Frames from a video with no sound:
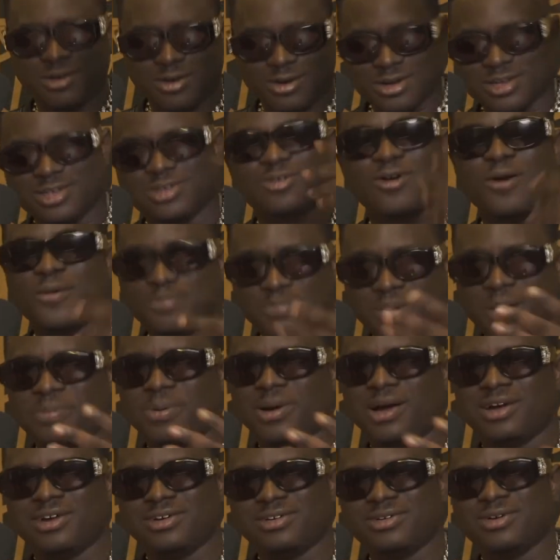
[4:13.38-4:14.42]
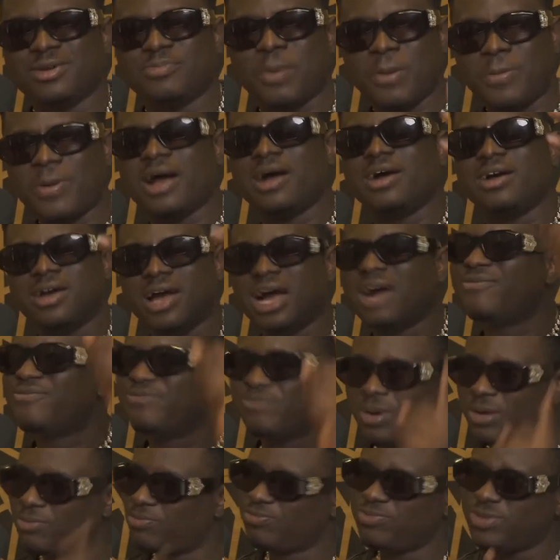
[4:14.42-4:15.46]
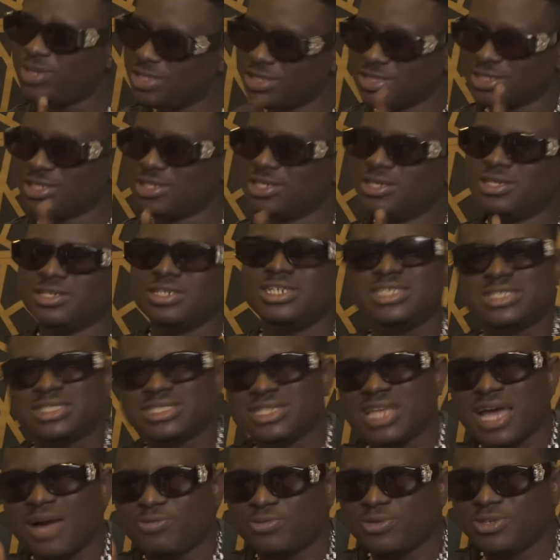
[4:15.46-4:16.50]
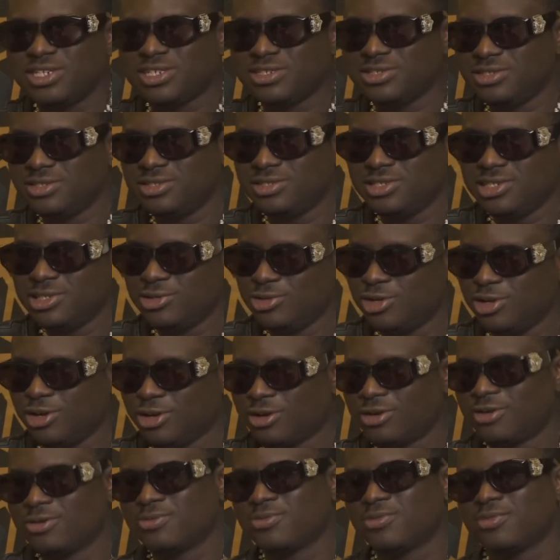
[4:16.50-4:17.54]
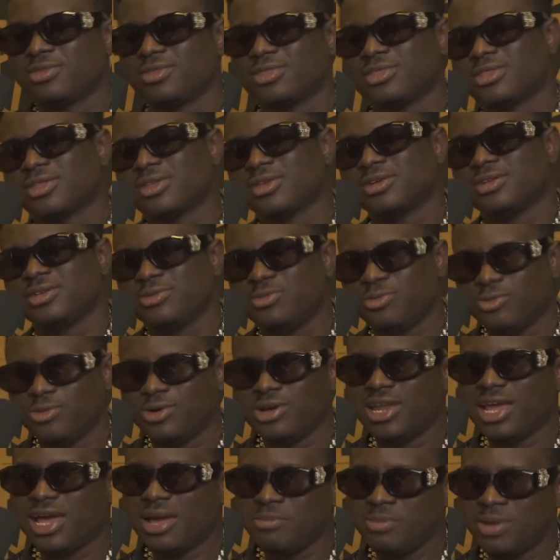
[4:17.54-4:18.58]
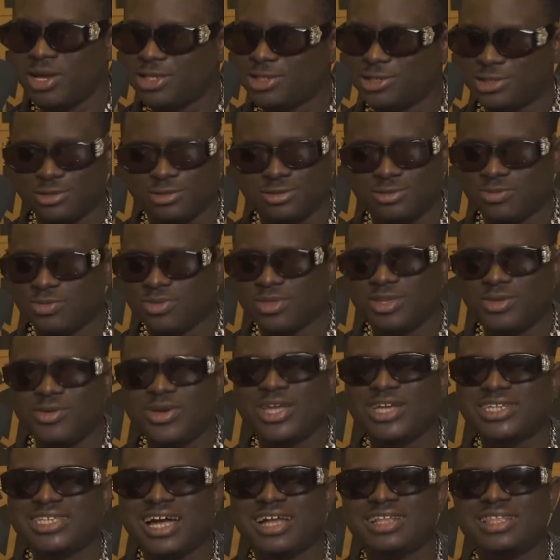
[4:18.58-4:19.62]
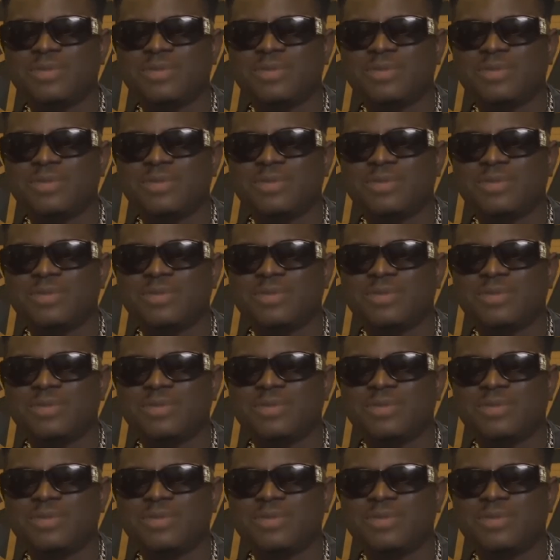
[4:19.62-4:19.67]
they call me Papa. Papa, please. This thing happened in New York when I met you. You just have to